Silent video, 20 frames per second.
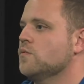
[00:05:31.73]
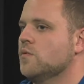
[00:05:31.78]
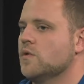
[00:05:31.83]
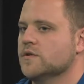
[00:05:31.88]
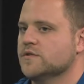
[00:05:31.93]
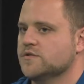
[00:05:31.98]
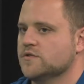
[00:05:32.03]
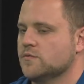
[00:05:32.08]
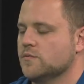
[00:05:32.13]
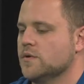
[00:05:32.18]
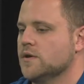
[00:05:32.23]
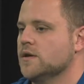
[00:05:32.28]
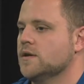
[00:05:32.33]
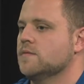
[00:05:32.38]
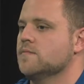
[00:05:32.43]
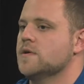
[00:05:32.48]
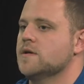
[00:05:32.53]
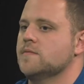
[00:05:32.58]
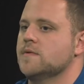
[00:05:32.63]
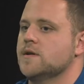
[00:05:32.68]
once a
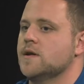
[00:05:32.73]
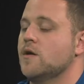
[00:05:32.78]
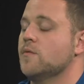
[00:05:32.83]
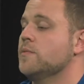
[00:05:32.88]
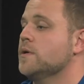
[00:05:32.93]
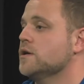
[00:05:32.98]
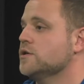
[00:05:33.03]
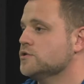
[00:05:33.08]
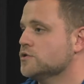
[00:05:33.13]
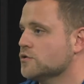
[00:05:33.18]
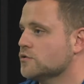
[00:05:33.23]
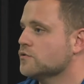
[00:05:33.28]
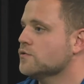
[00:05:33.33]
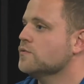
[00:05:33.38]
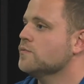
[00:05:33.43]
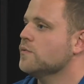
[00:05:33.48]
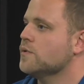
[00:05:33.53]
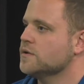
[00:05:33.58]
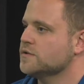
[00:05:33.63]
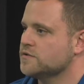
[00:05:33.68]
week, maybe an outpatient
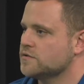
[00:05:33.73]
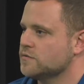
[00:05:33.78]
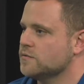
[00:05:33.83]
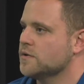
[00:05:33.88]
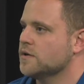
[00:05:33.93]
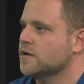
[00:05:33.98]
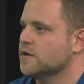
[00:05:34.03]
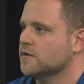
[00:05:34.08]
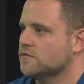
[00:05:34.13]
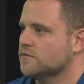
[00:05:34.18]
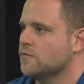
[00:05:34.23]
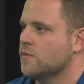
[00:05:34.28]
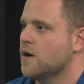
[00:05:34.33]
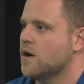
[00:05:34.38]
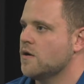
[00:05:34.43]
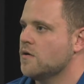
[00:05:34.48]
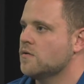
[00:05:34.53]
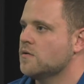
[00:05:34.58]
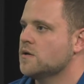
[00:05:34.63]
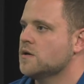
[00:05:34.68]
group once a week as
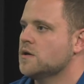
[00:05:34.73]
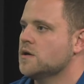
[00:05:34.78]
well.